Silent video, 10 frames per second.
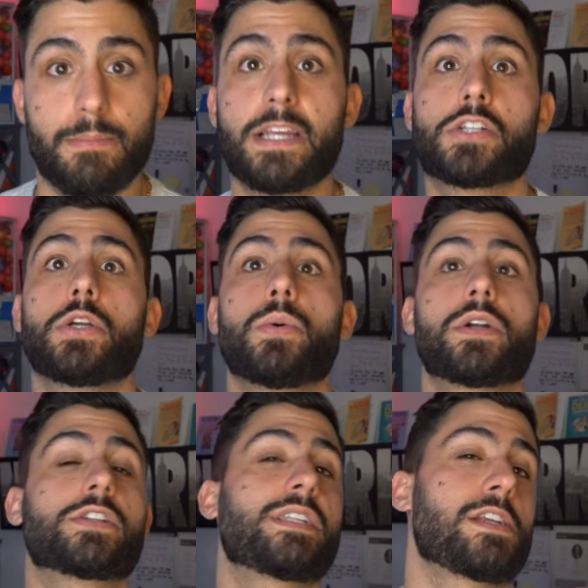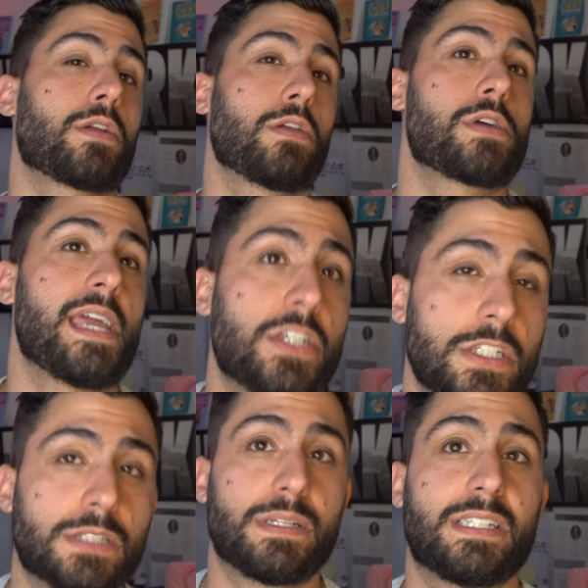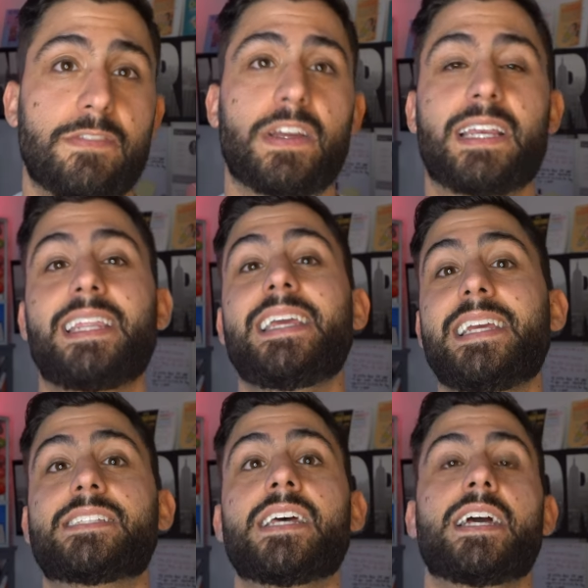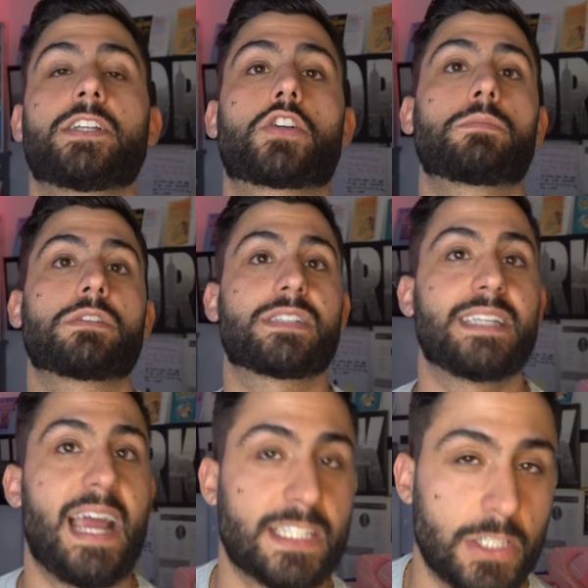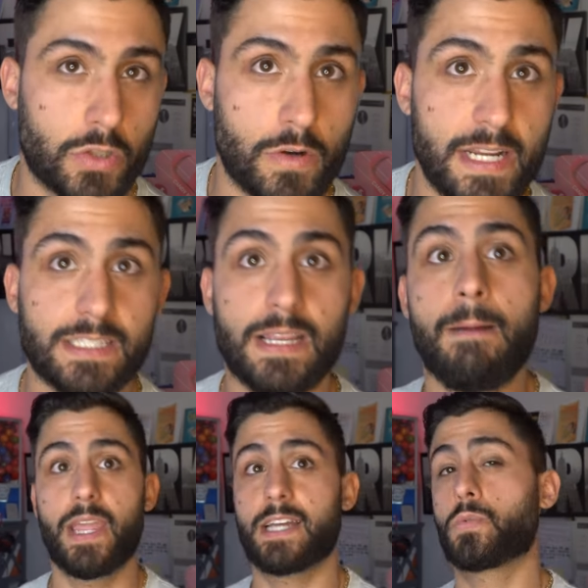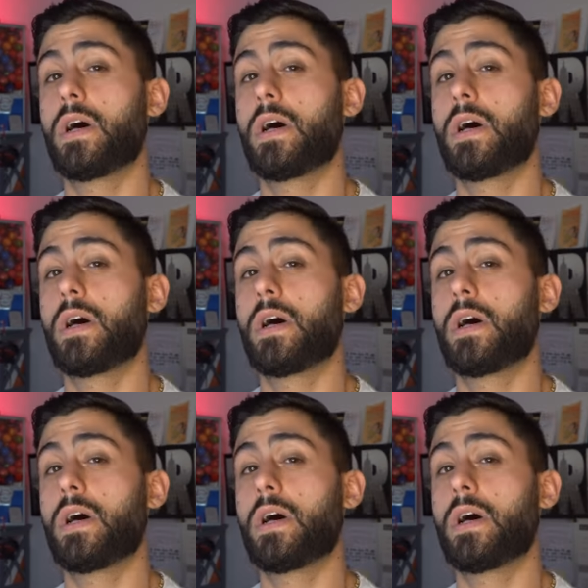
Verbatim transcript: Make sure you understand your location specific needs in terms of snacks and drinks, as